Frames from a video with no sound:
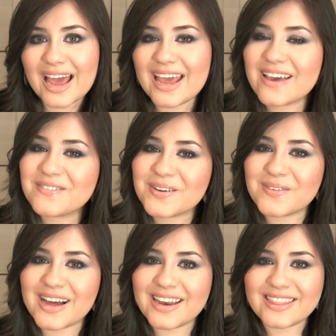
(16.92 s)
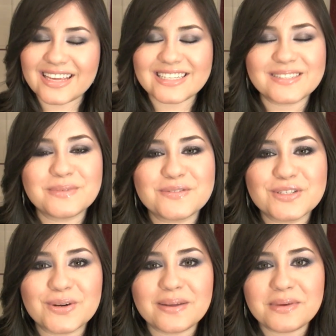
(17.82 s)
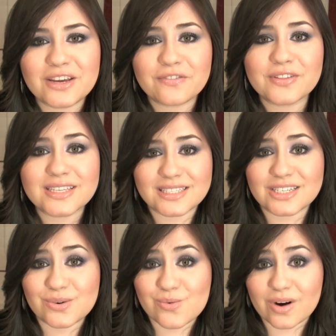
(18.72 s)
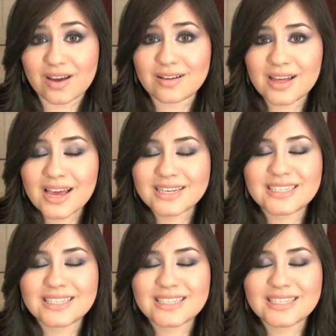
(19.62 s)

Hey everyone, thanks so much for joining me here for this tutorial.